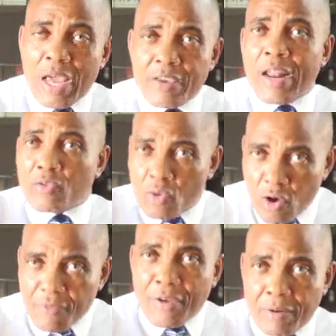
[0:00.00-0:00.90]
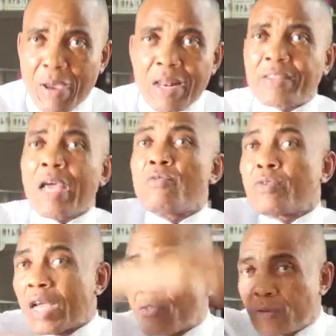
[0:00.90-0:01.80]
Nigeria to govern by the time you
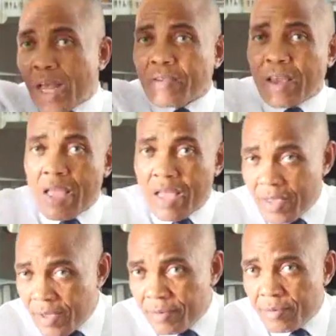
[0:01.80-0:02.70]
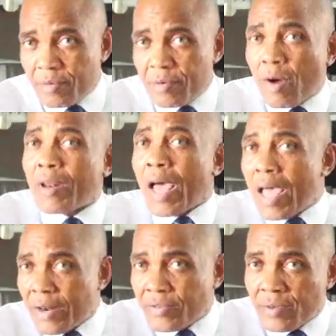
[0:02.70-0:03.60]
get to that other
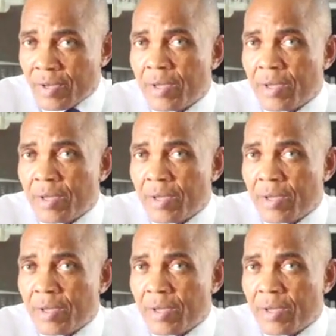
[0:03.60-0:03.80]
end.